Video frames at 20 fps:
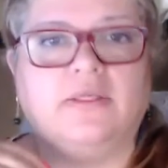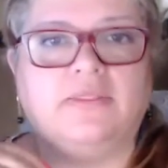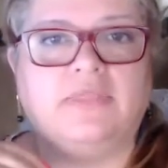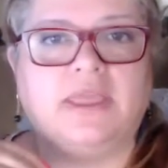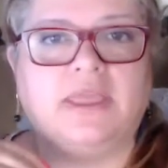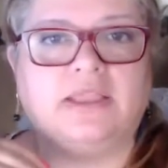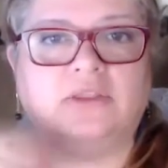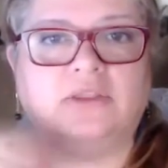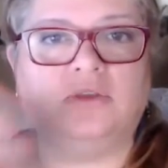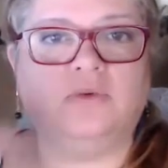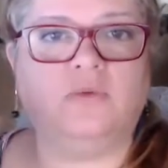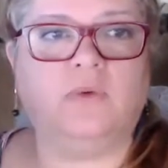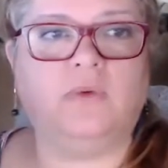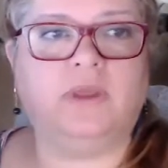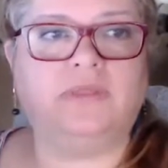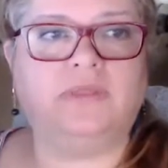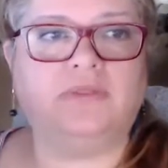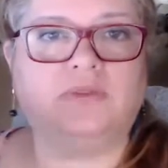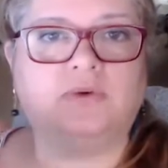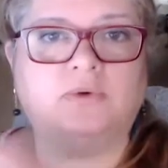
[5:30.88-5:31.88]
that you
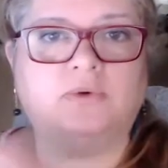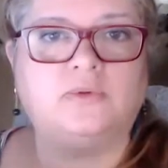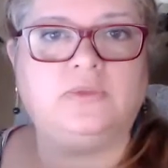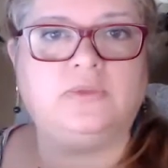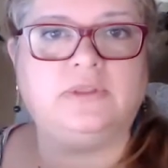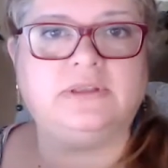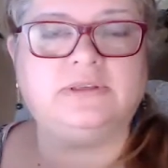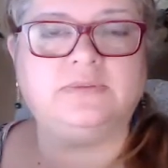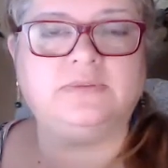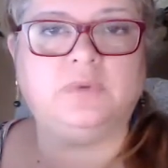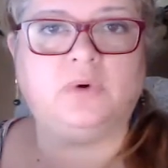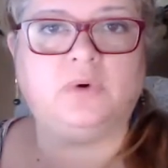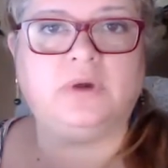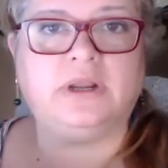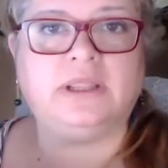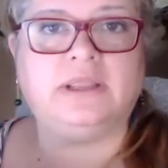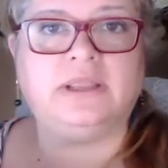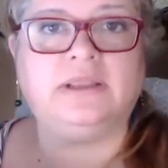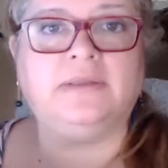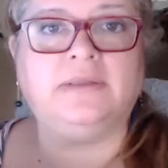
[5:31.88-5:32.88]
went through this
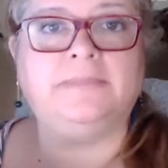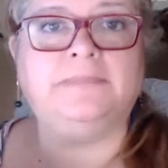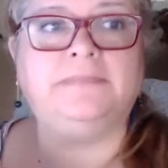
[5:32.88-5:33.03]
morning,